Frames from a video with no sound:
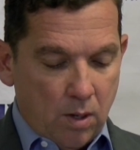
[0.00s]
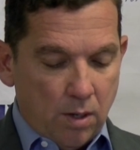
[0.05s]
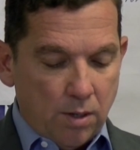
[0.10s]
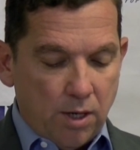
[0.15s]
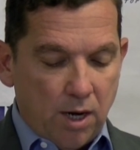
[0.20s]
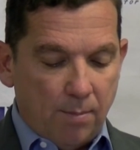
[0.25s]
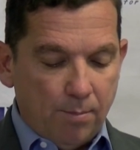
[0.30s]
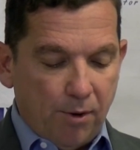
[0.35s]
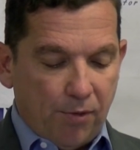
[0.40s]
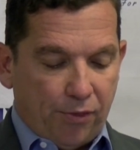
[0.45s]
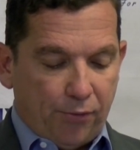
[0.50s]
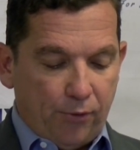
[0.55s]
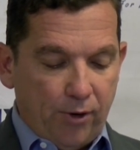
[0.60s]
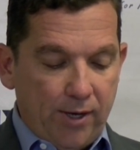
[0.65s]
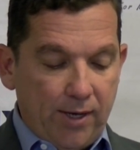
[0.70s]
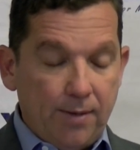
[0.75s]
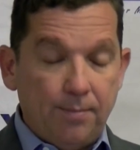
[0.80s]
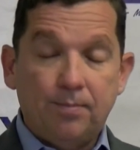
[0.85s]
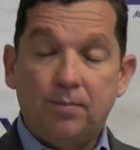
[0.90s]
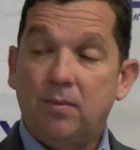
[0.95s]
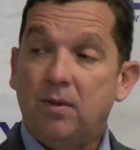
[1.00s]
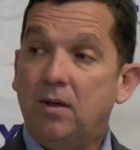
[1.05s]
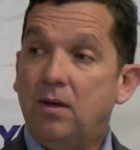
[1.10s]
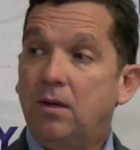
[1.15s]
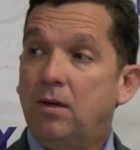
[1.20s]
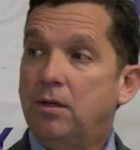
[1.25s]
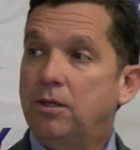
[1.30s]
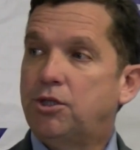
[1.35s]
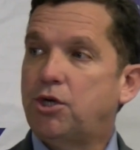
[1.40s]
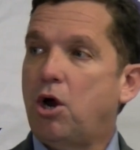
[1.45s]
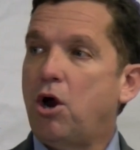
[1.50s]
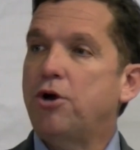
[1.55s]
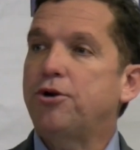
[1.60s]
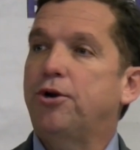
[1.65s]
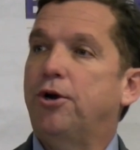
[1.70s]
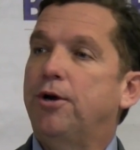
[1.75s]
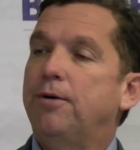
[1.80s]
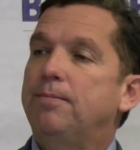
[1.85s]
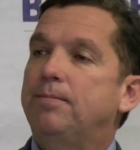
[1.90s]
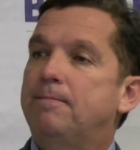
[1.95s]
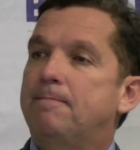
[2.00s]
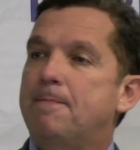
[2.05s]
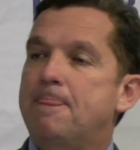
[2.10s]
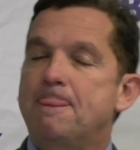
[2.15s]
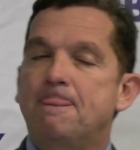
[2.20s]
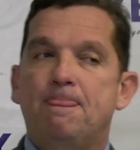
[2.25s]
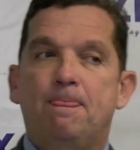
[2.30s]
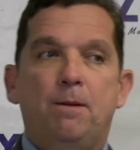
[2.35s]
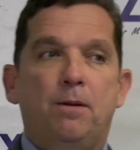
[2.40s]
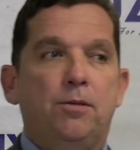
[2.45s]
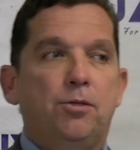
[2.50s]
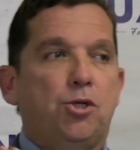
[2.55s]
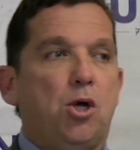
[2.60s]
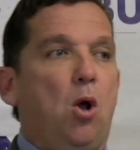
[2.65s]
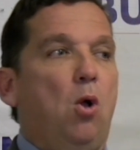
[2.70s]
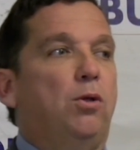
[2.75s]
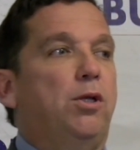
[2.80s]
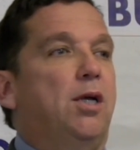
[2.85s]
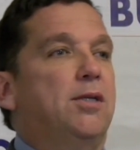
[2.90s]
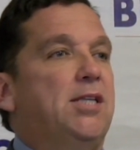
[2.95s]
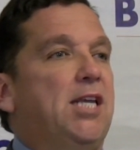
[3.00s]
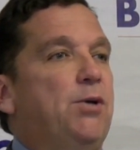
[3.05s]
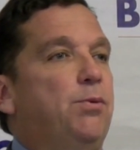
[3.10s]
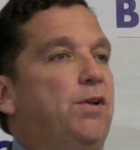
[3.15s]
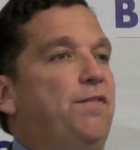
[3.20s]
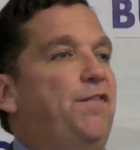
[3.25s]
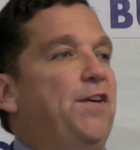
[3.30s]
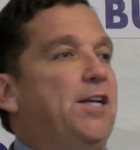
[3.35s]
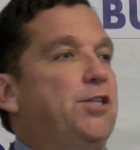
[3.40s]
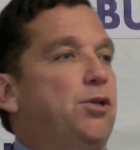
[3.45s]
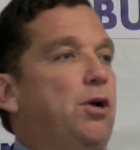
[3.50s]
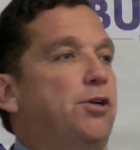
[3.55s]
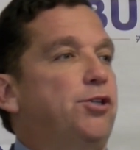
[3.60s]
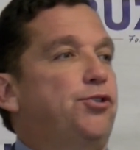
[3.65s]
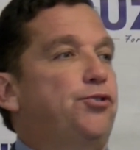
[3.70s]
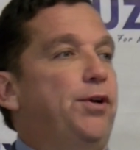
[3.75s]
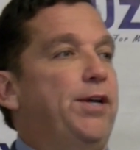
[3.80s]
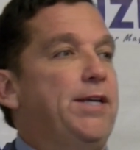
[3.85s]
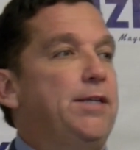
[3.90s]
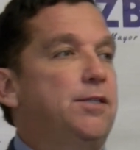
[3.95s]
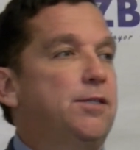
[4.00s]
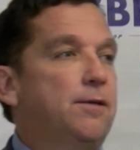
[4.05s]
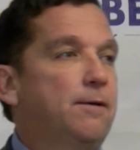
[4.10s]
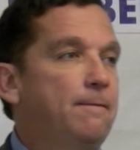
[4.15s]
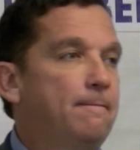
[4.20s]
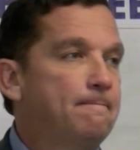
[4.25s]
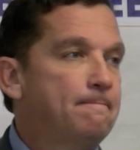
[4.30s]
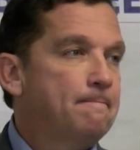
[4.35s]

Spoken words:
Number 3, Turner told us he would fix our streets.